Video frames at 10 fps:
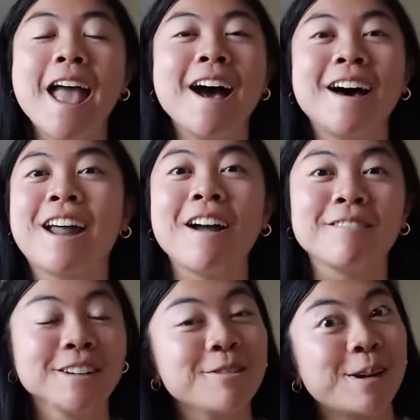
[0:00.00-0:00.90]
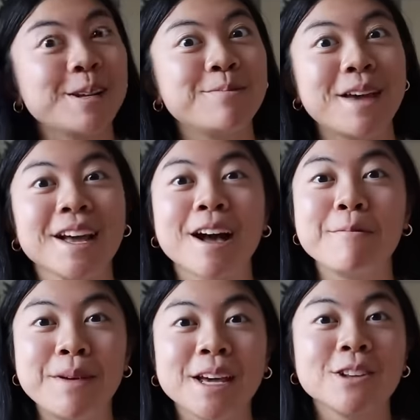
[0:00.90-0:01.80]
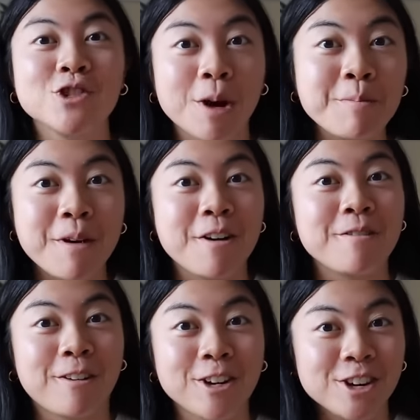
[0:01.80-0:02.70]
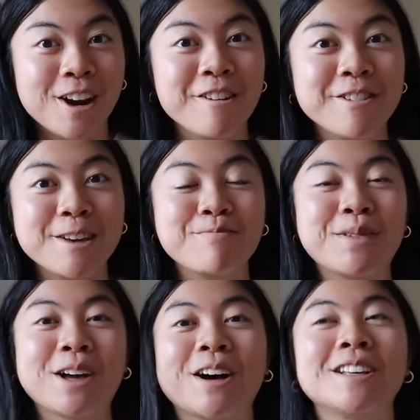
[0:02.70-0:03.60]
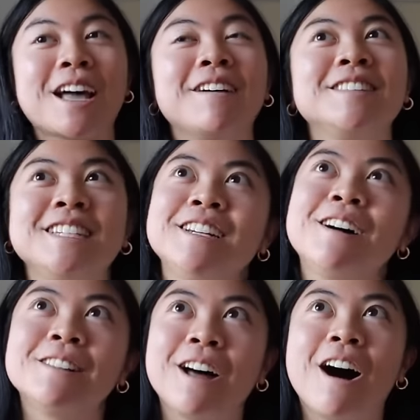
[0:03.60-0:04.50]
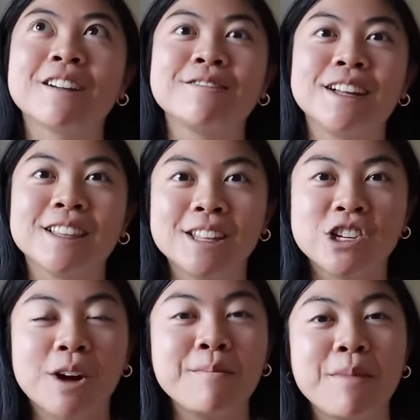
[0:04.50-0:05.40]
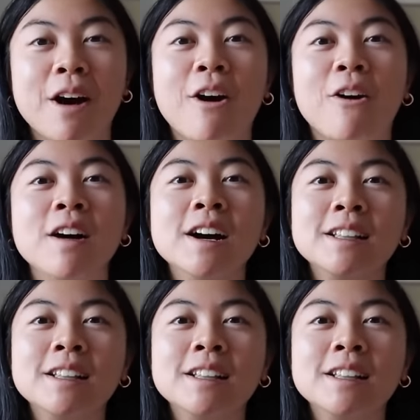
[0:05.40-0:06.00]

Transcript: and I really wanted to make a big jumbo version of it because I've seen a lot of like the jumbo